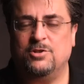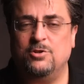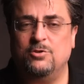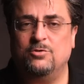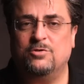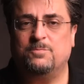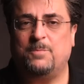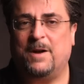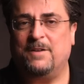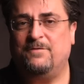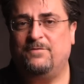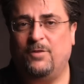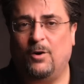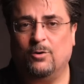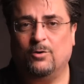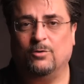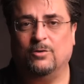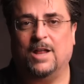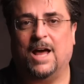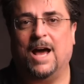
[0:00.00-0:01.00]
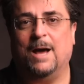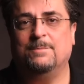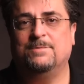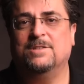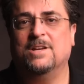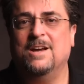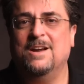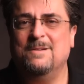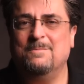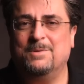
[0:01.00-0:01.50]
used by photo
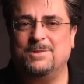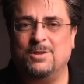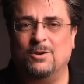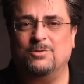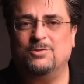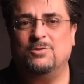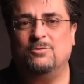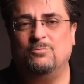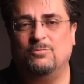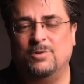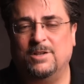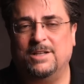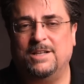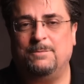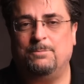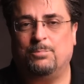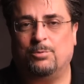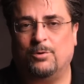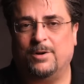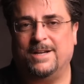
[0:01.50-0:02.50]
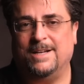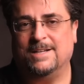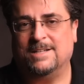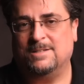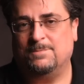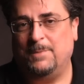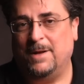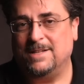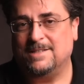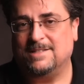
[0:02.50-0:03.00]
labs, but those are really pretty
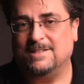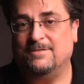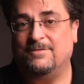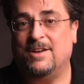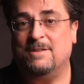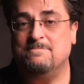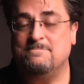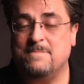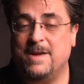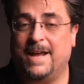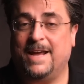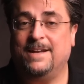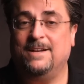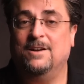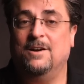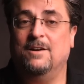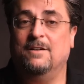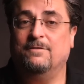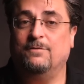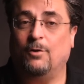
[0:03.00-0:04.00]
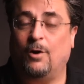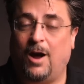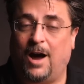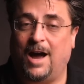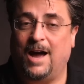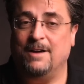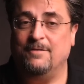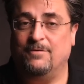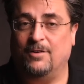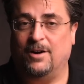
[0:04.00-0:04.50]
expensive and made for
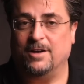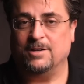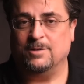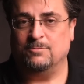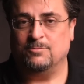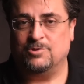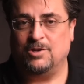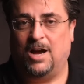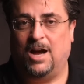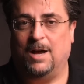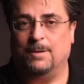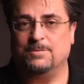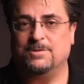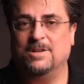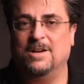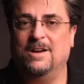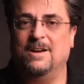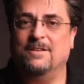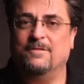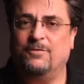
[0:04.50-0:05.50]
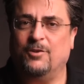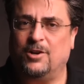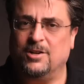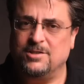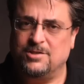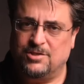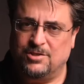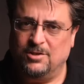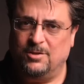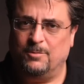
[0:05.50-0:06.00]
high-volume jobs. For
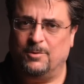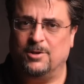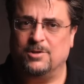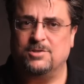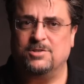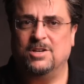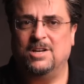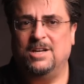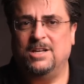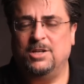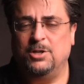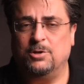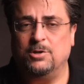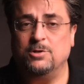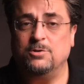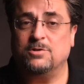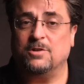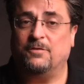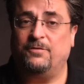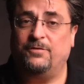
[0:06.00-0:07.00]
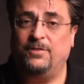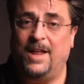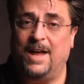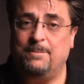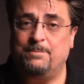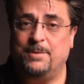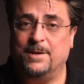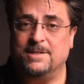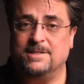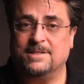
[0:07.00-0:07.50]
consumers, you can use a
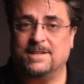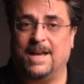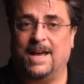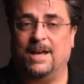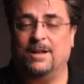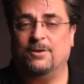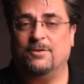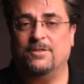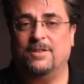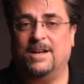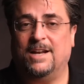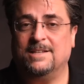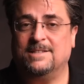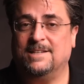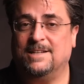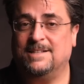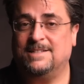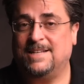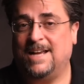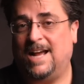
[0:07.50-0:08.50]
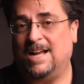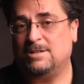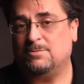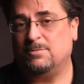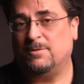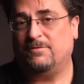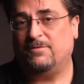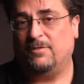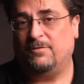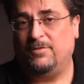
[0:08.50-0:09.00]
flatbed scanner that has an
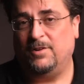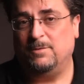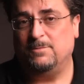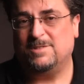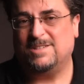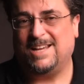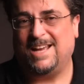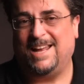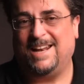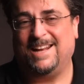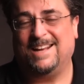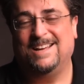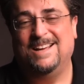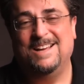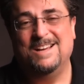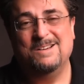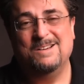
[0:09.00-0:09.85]
attachment for film scanning,